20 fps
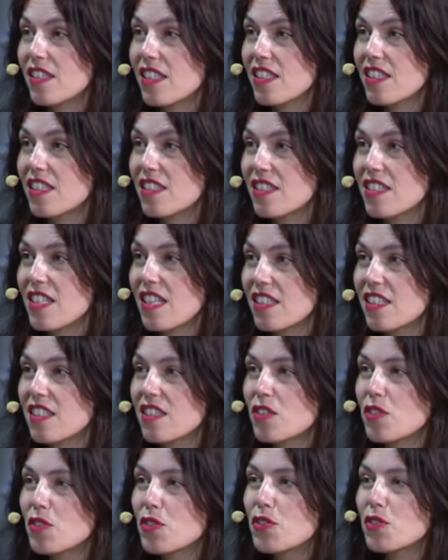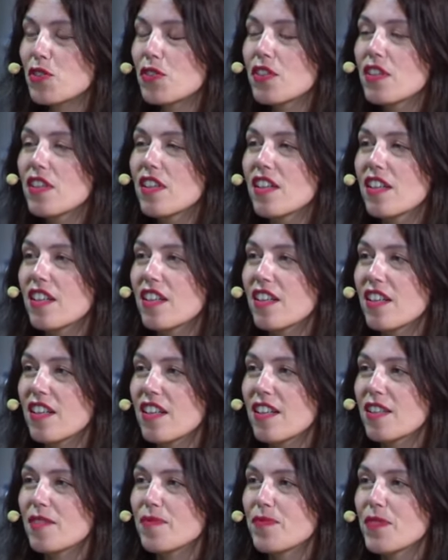Like, he's telling the truth.
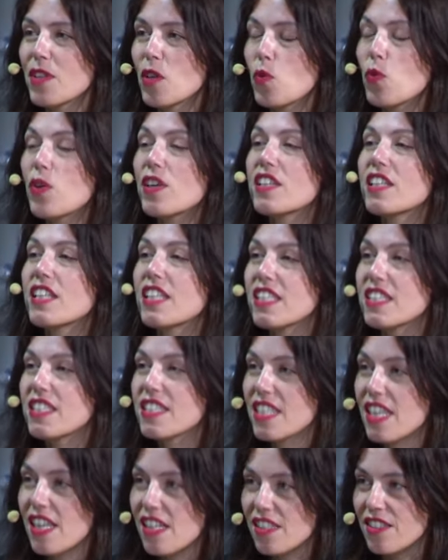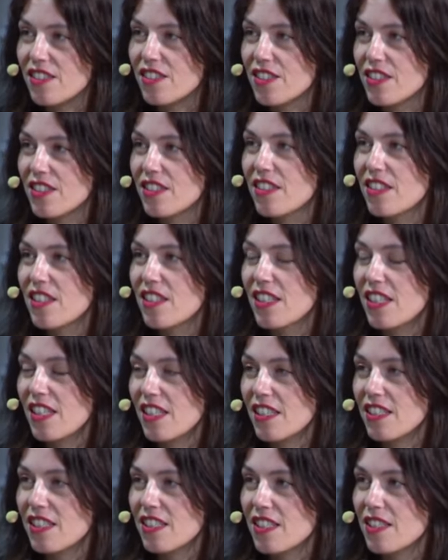What he sells
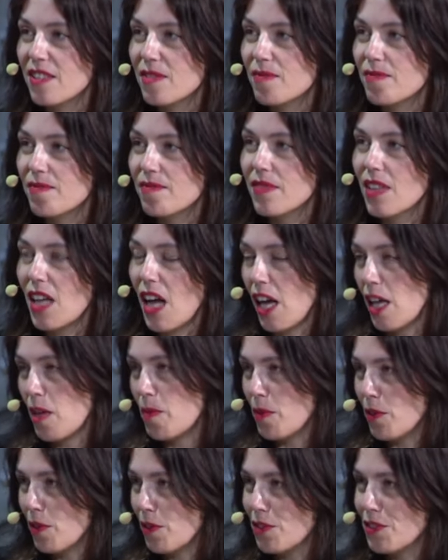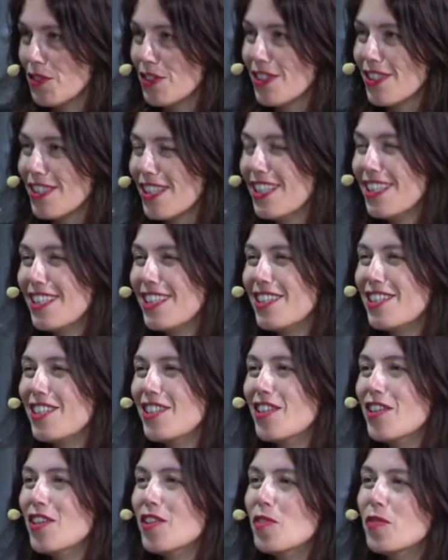is eyeballs,
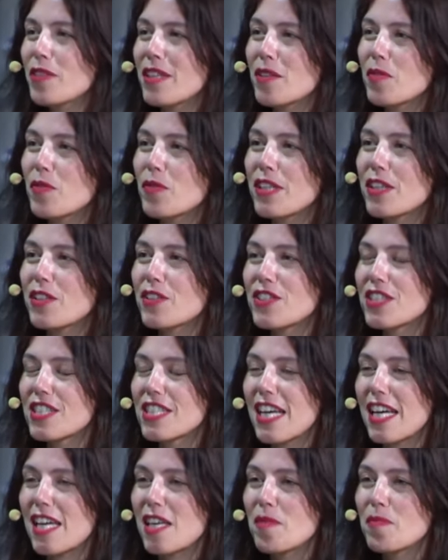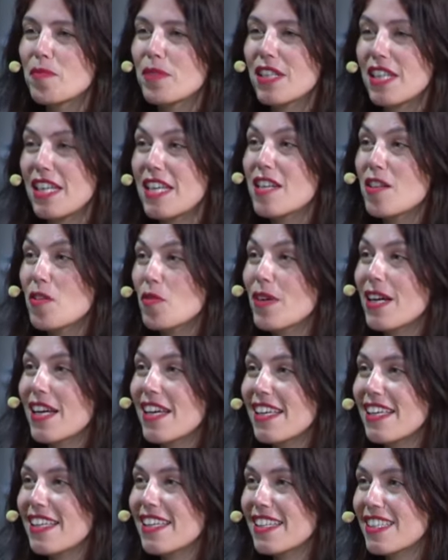no? We could say. But in a
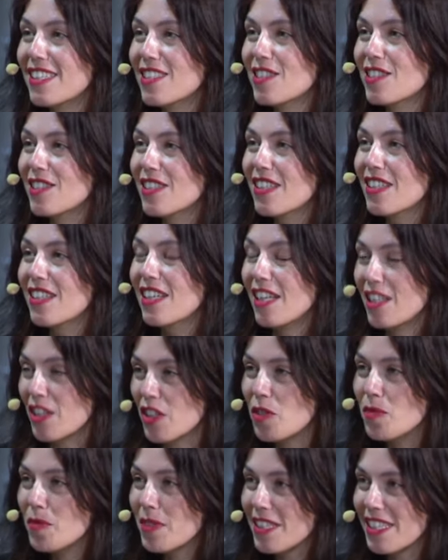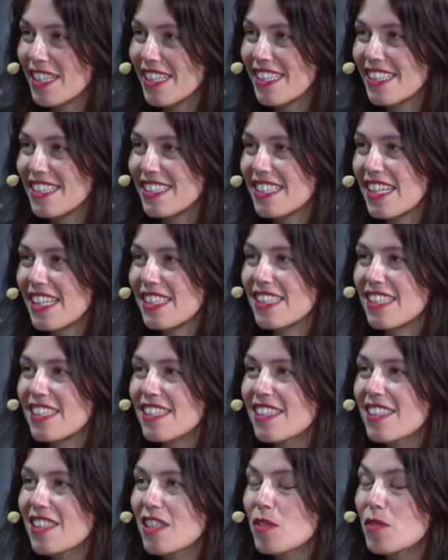way, he's accumulating
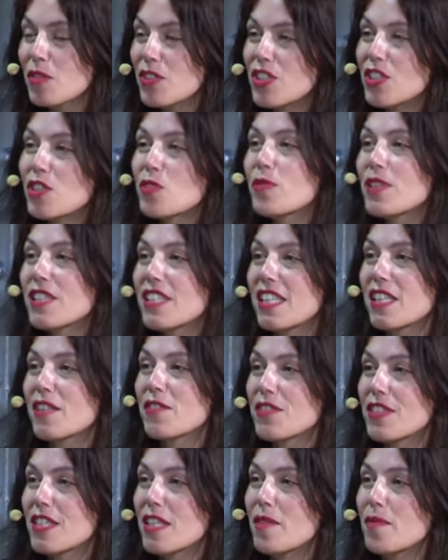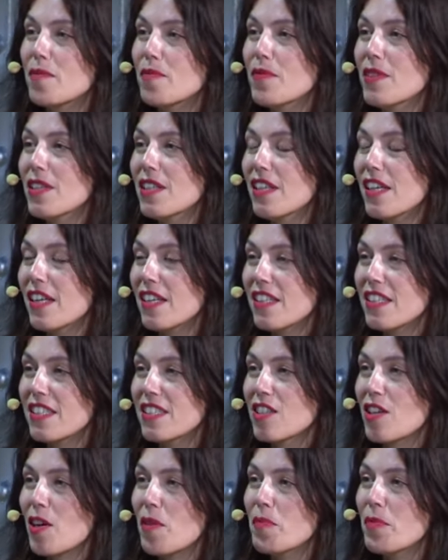data, which is what gives him and
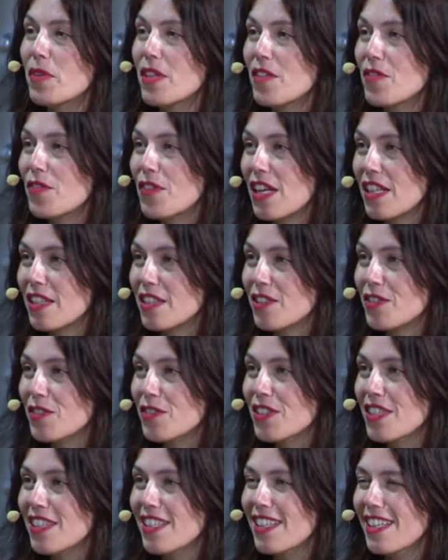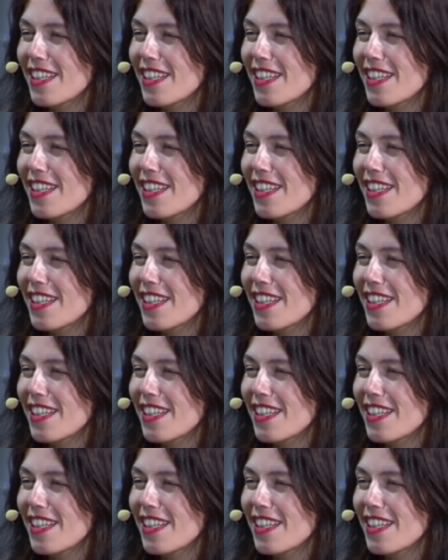his company value.